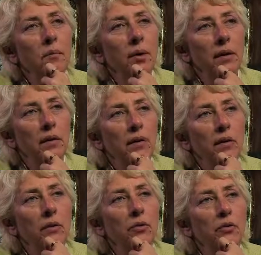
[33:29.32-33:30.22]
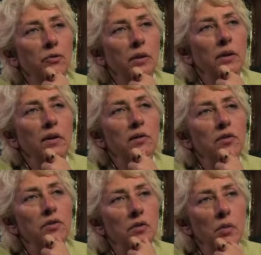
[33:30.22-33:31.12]
a predator who's strictly
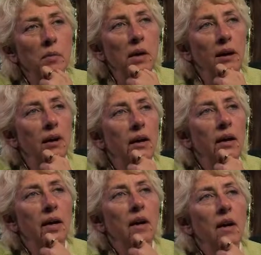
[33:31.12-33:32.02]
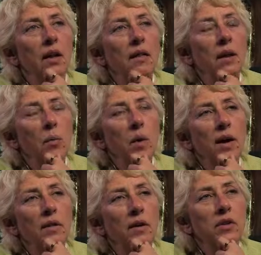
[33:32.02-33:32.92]
consuming, then
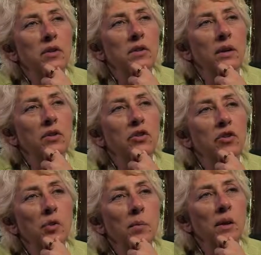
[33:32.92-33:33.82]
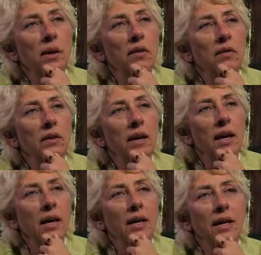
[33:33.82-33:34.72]
why aren't they just consuming us,
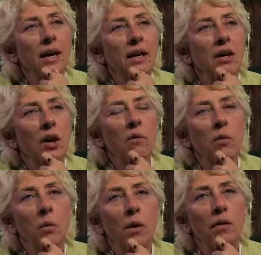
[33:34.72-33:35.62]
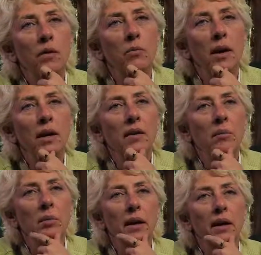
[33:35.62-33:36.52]
getting it over with, and wrecking
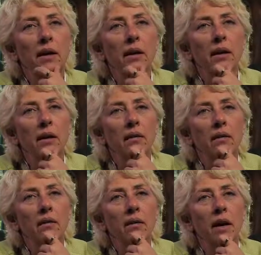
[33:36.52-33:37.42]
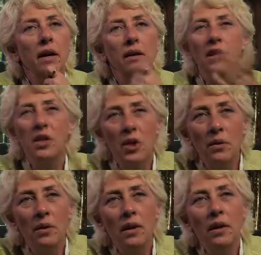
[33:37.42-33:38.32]
the planet, and
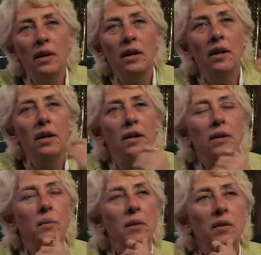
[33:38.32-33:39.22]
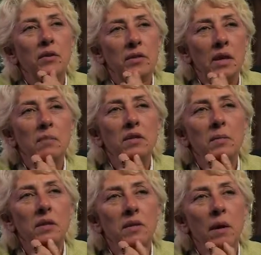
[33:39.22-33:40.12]
getting, but there seems
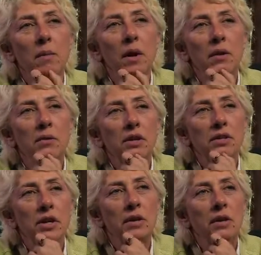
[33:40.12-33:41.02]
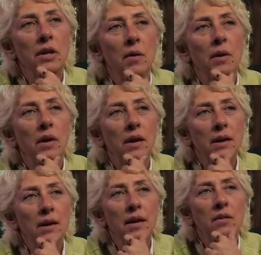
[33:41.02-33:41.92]
to be some other agenda going
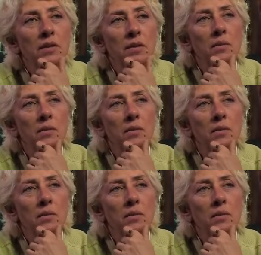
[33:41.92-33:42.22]
on, and this